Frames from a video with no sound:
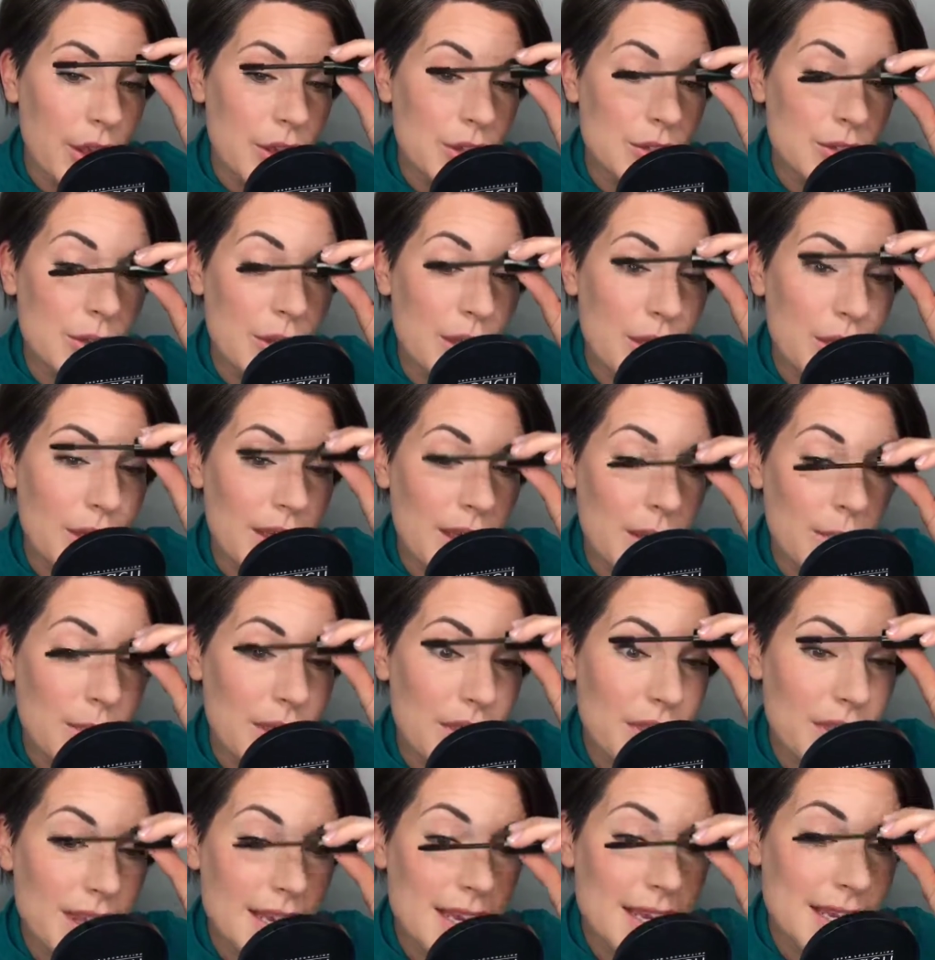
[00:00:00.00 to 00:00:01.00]
So the thing
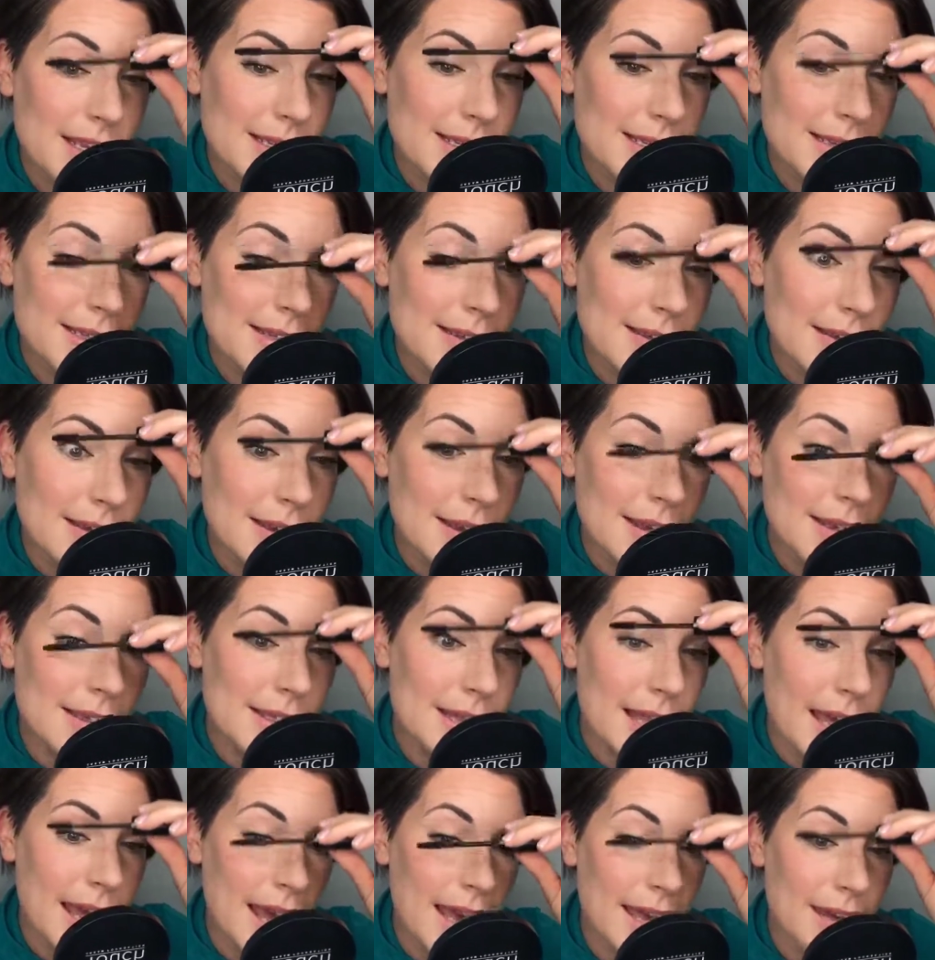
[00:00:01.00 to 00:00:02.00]
with these
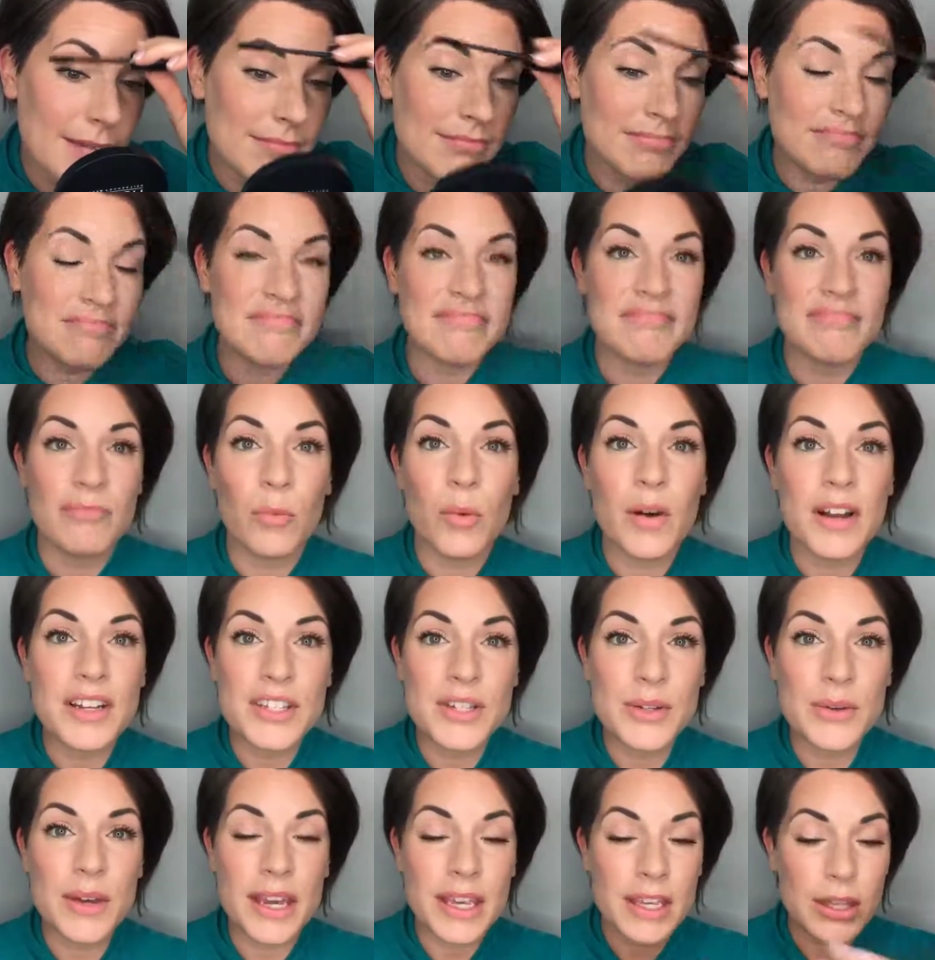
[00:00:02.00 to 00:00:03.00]
is that
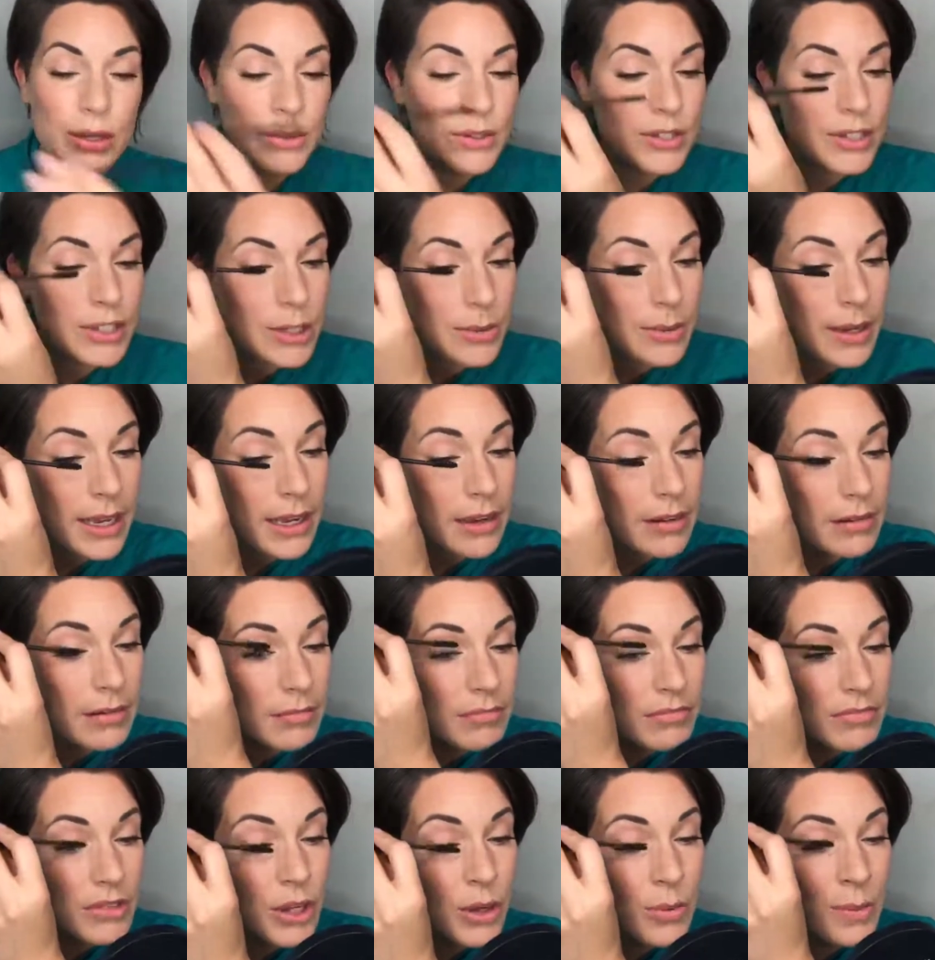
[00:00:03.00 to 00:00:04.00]
once you get used to it,
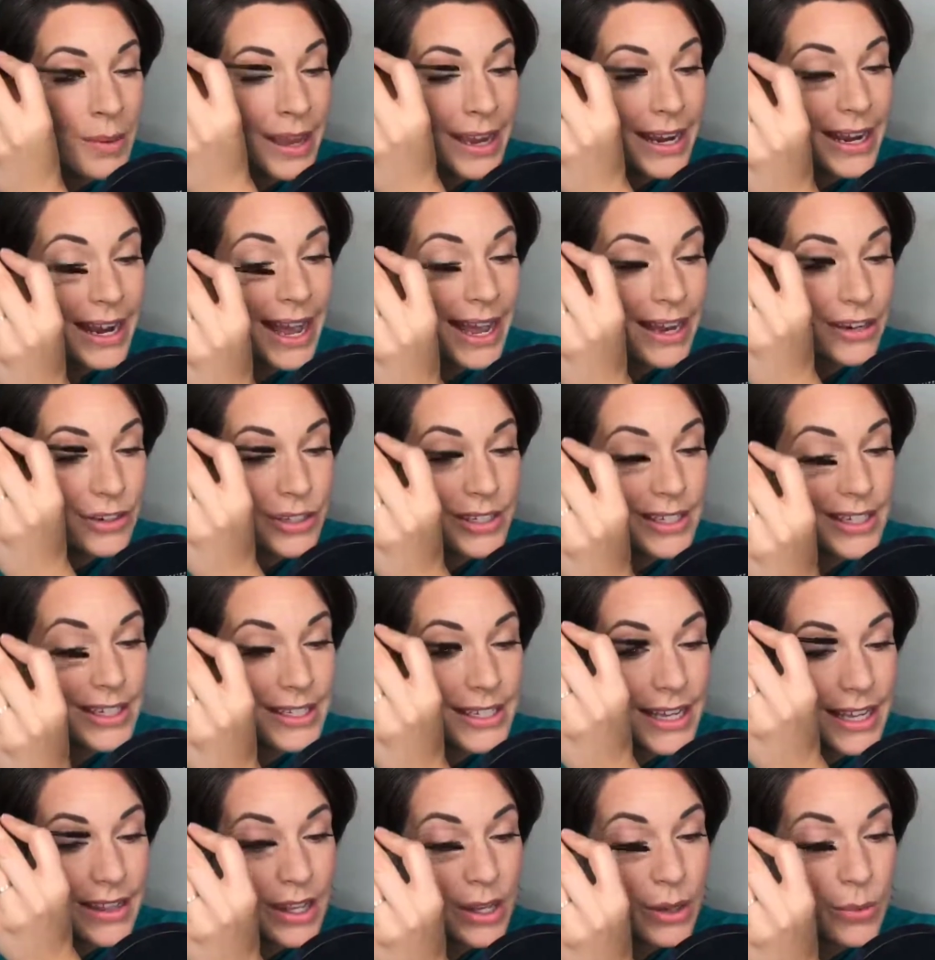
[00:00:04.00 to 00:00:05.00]
you might actually
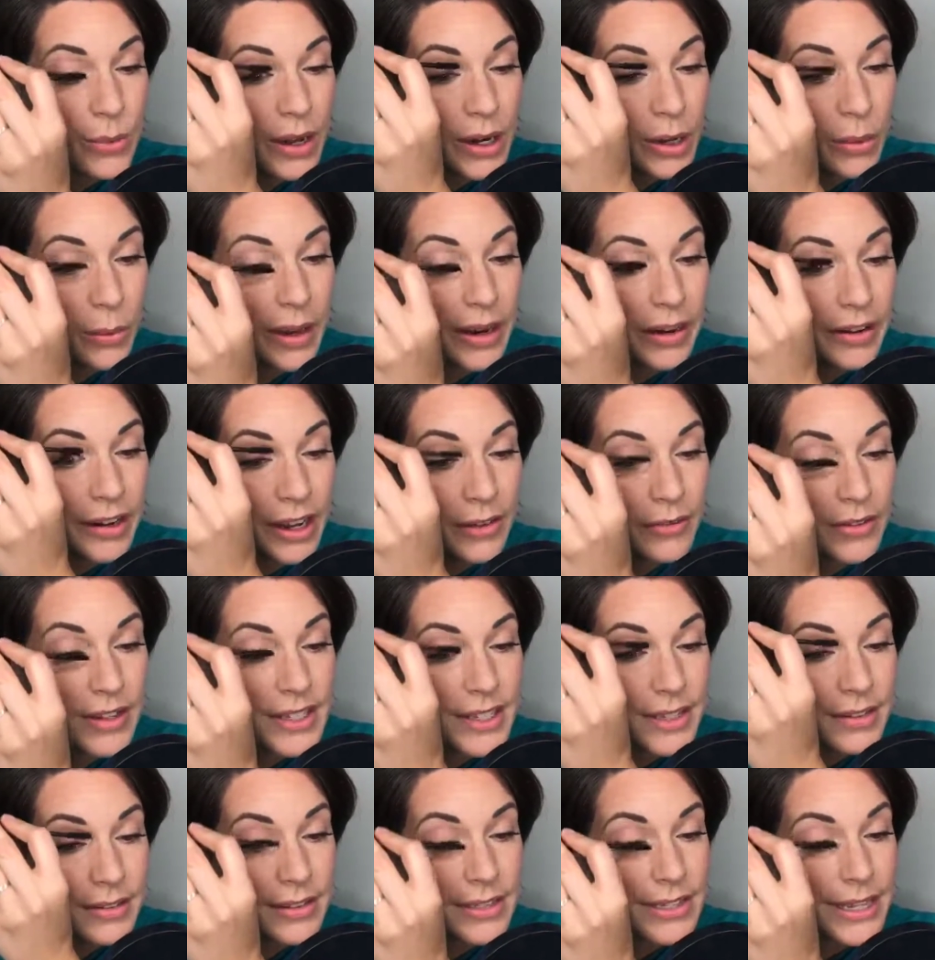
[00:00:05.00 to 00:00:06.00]
decide that you want to wear it every
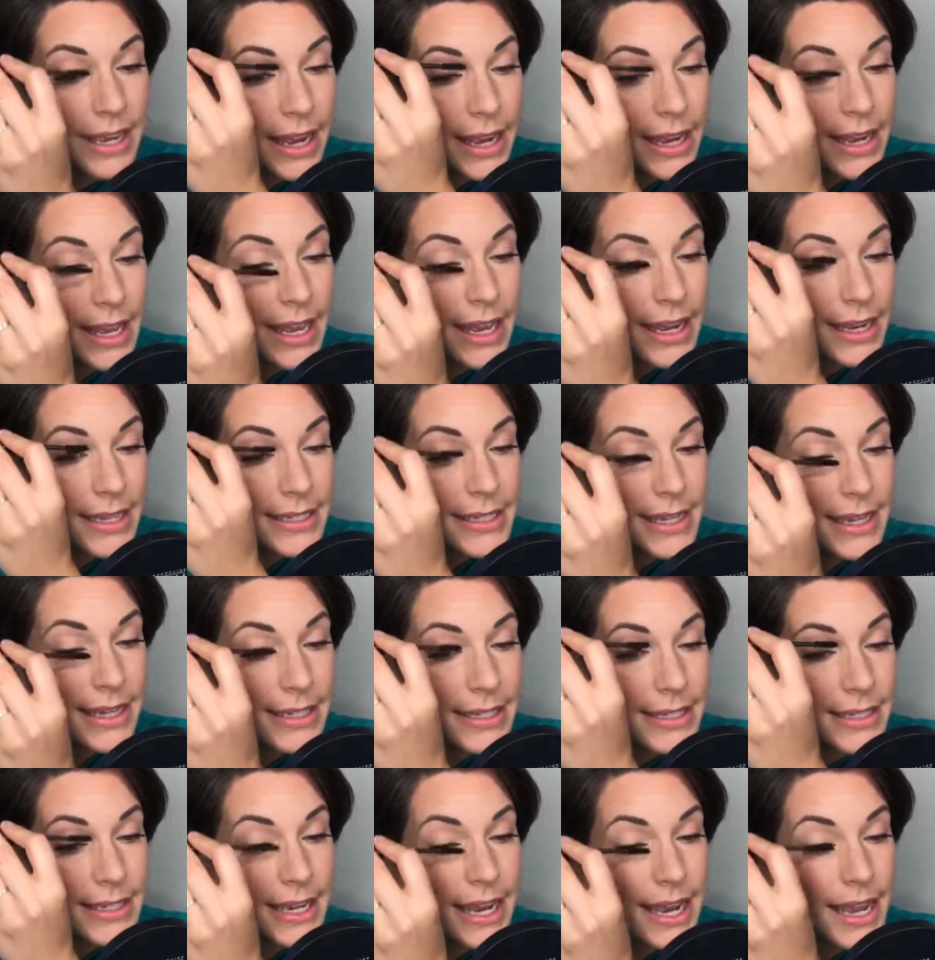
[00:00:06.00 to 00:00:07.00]
single day. It
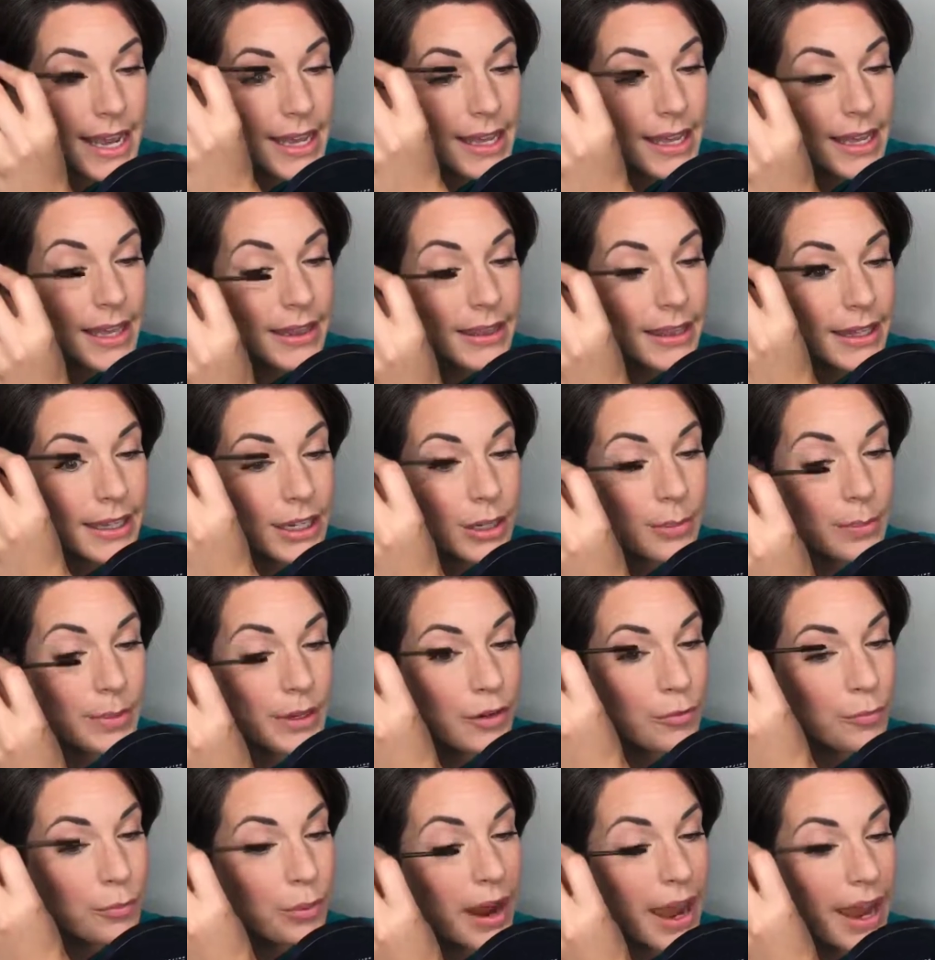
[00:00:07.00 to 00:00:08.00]
does take a little
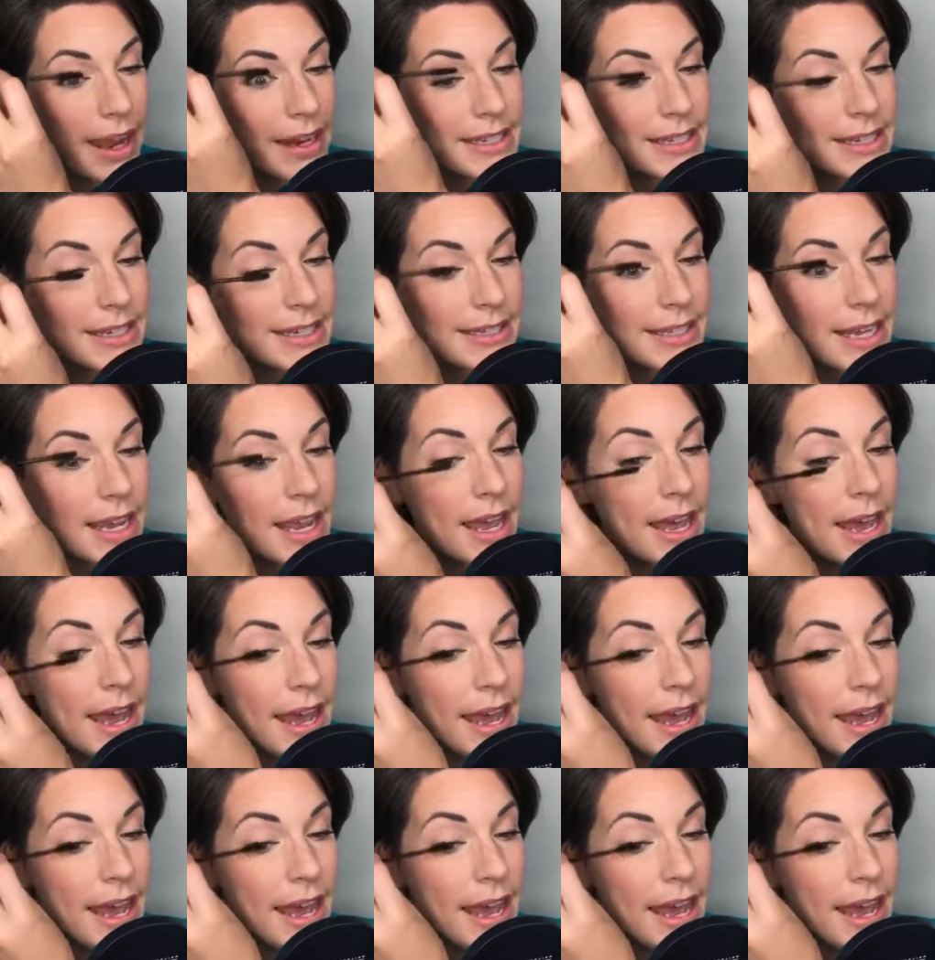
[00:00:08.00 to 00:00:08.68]
bit of practice.